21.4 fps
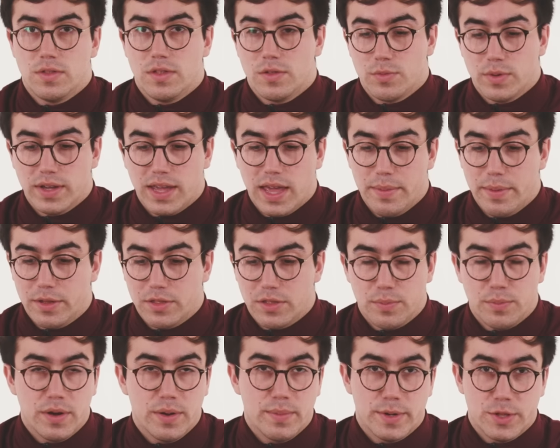So this one came out to
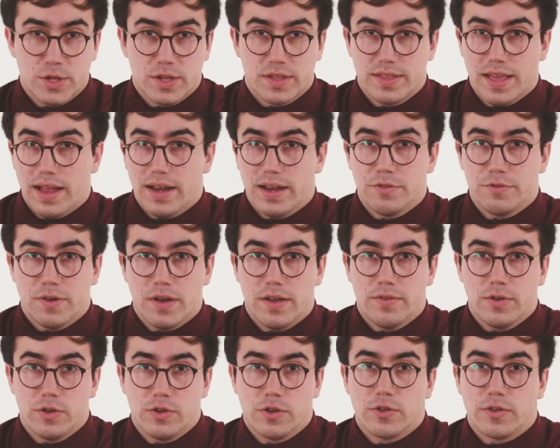pretty much exactly
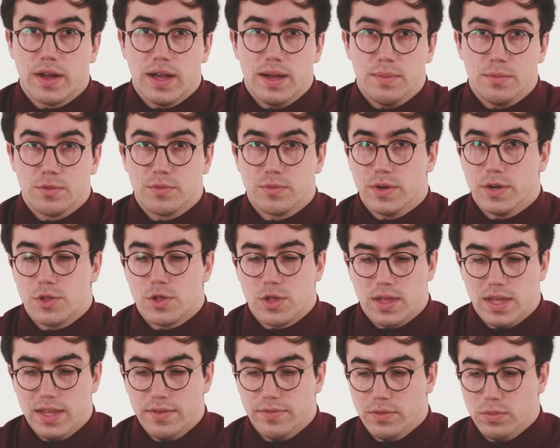500 grams, which
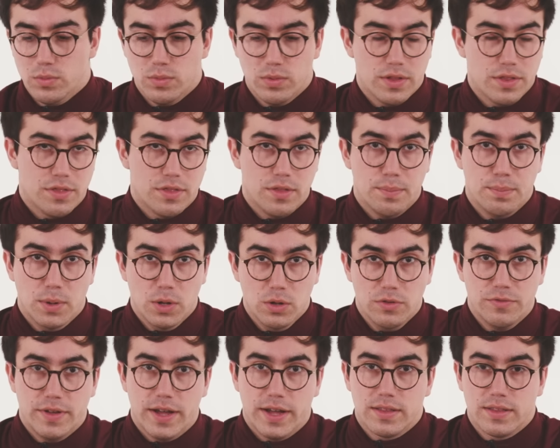even with the
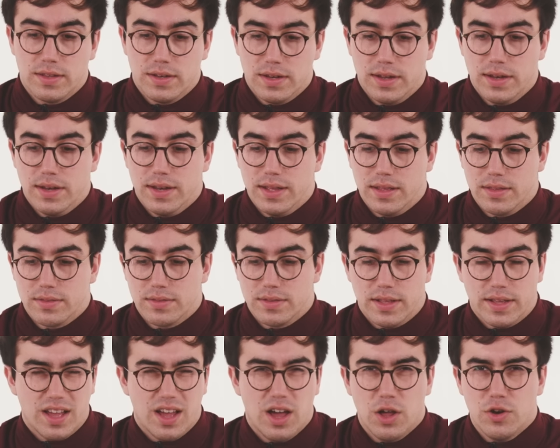bowl factored in is
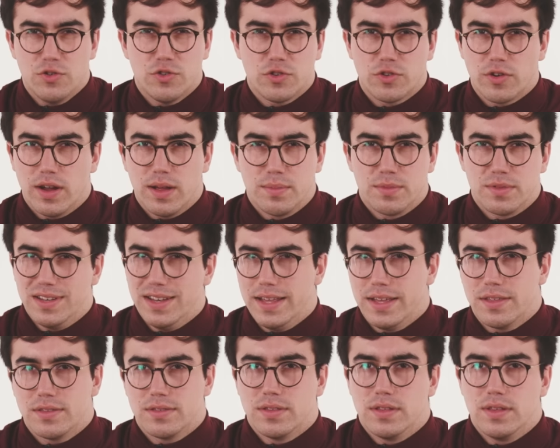like 100 grams
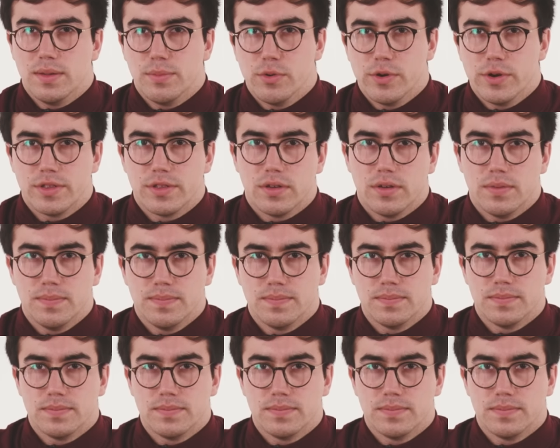less than the burrito.